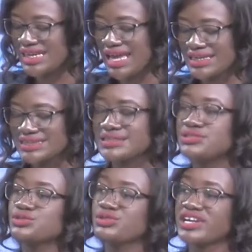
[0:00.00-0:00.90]
access
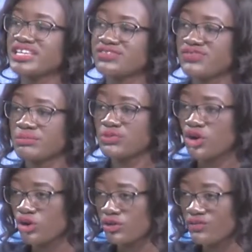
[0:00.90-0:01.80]
to credit from
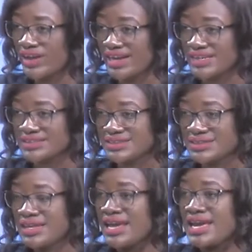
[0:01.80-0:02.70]
local finances.
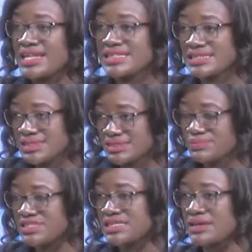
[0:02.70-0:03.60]
And this has,
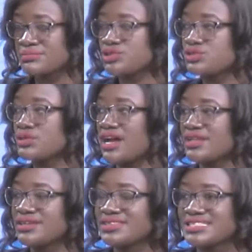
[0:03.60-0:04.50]
become
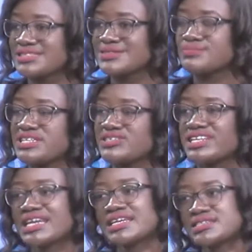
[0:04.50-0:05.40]
uh, this has
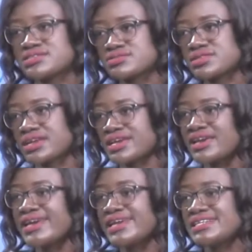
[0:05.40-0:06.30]
related to the
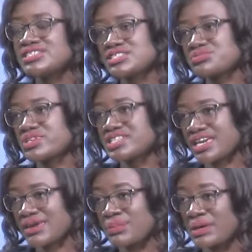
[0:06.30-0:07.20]
interest rate
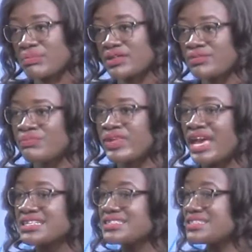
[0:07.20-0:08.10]
capping bill.
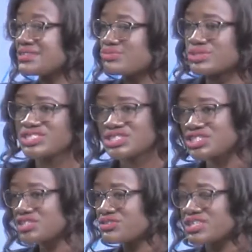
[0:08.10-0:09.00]
And C.S.
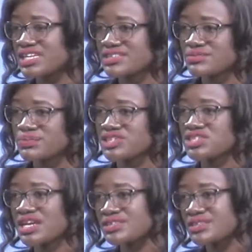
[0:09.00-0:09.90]
Rotich, during his speech
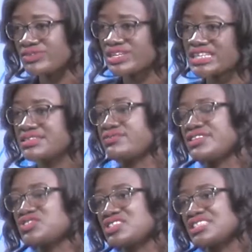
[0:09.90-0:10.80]
at the release of the
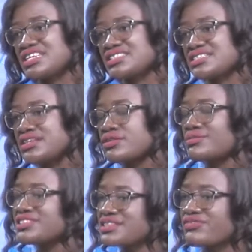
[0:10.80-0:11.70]
2019
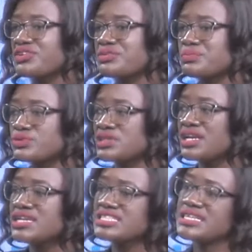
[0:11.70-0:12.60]
Economic Survey Report,
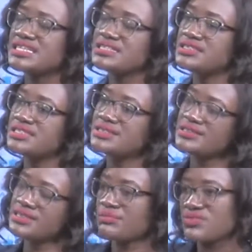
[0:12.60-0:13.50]
said it's
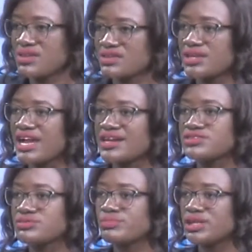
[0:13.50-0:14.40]
something that has
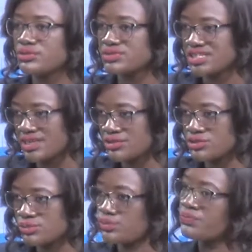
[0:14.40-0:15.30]
to be looked
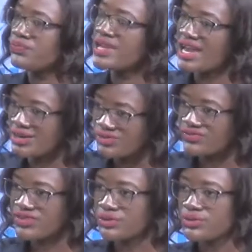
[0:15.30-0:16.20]
into and
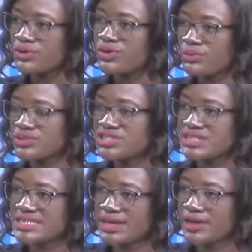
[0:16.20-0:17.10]
reviewed. What's your
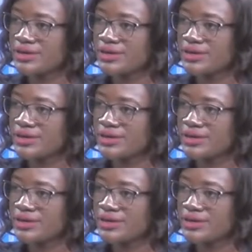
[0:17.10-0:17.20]
take?